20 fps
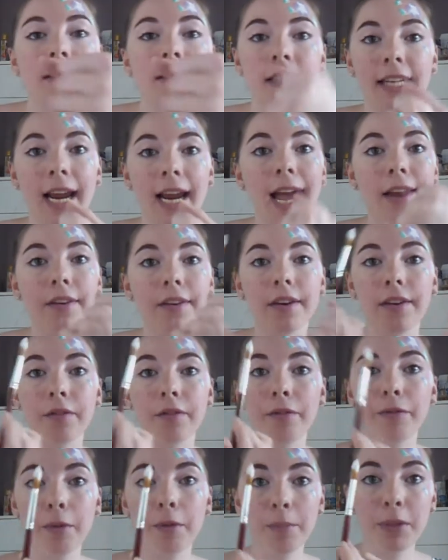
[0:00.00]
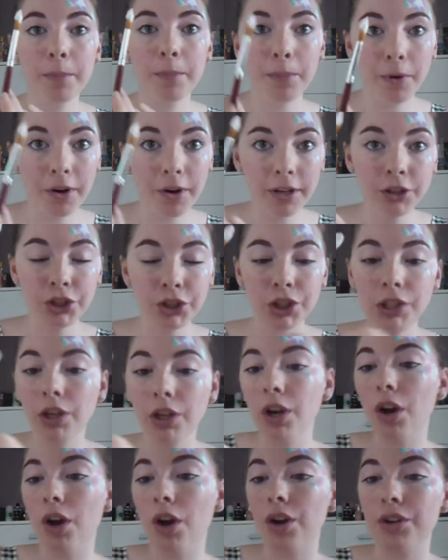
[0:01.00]
decant from the brush
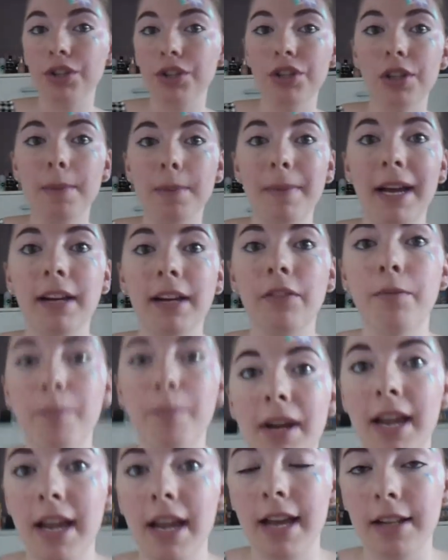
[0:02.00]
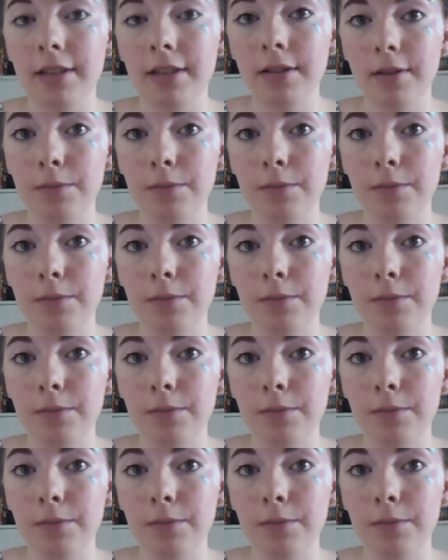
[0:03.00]
onto the back of my hand. So